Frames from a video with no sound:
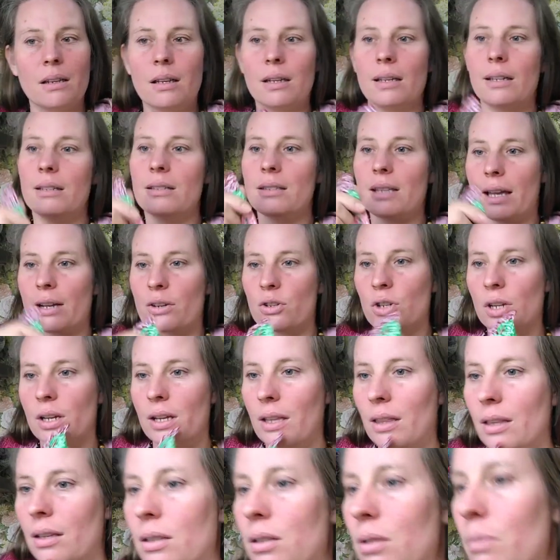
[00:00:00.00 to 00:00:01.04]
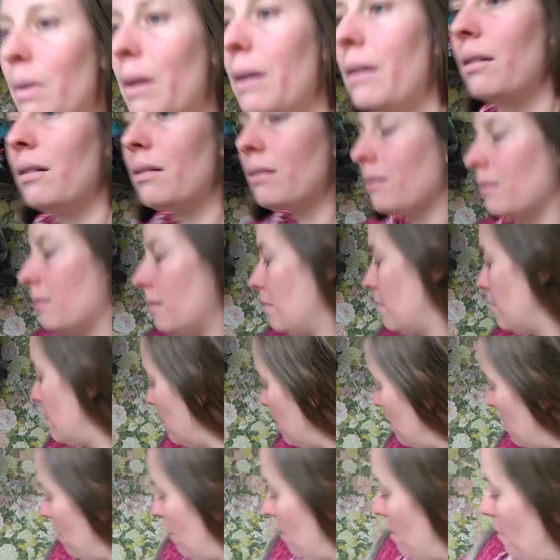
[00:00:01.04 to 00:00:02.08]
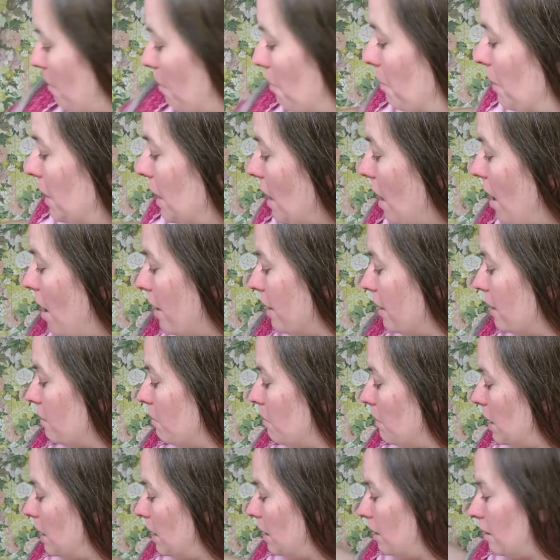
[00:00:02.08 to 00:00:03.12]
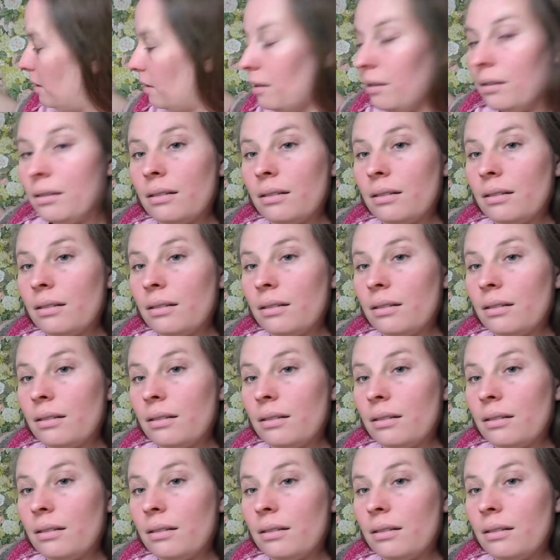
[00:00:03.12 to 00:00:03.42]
It's actually this one behind me here.